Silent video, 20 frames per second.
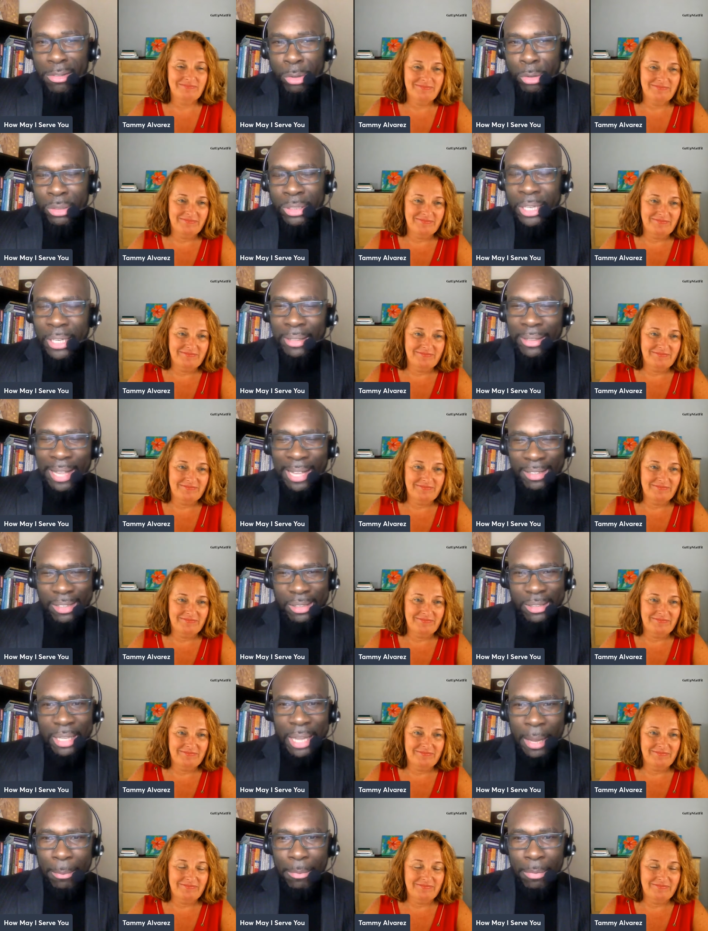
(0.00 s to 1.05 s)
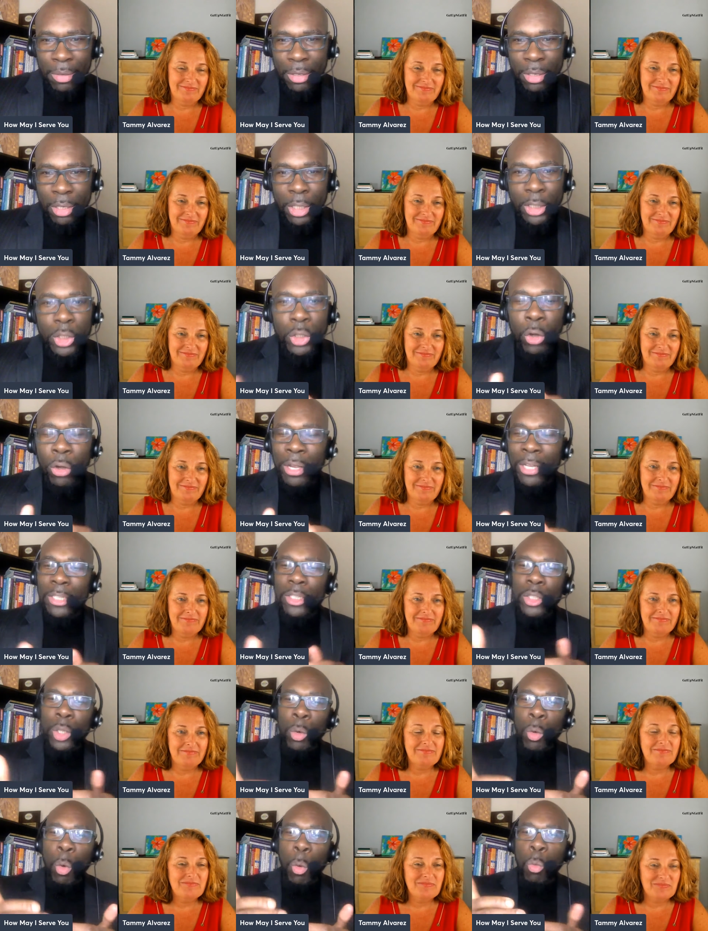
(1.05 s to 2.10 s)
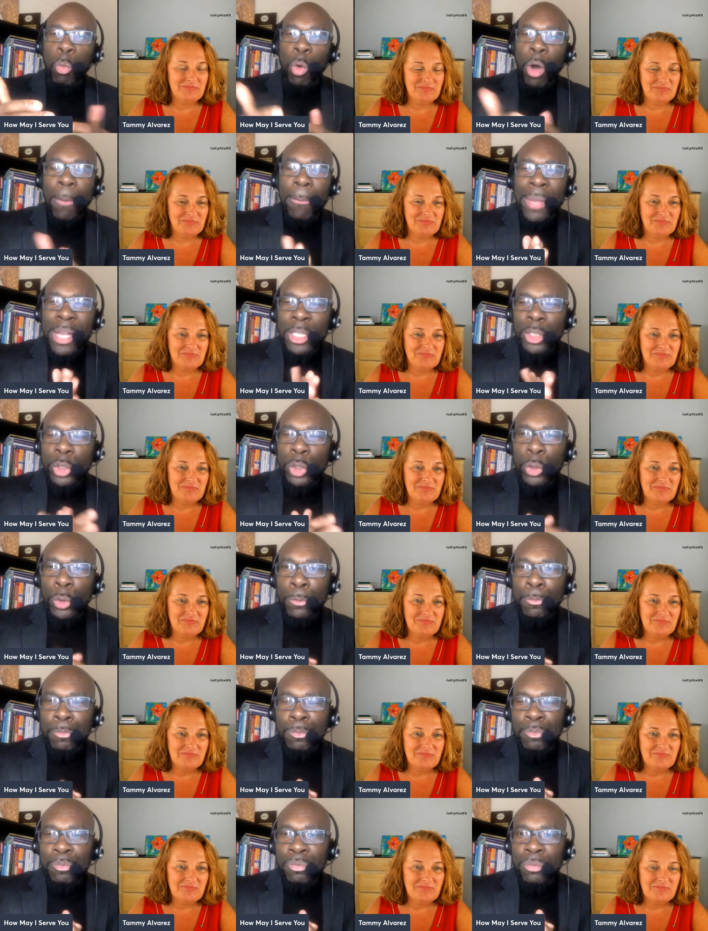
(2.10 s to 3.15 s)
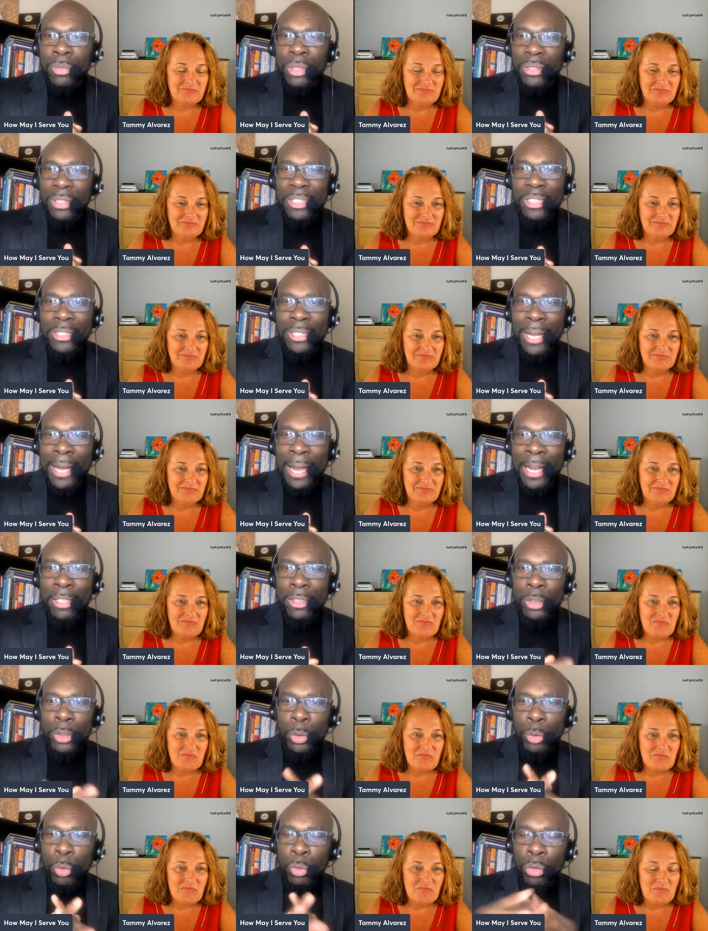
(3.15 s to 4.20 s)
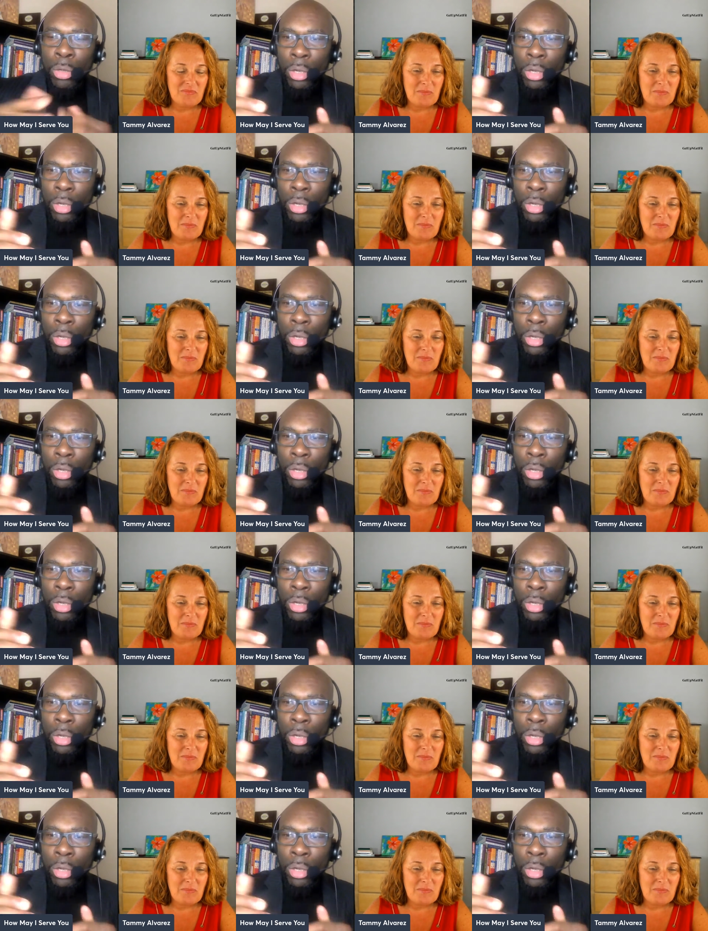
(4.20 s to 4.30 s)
Speaker 1: to take that step. So okay, so what made you decide to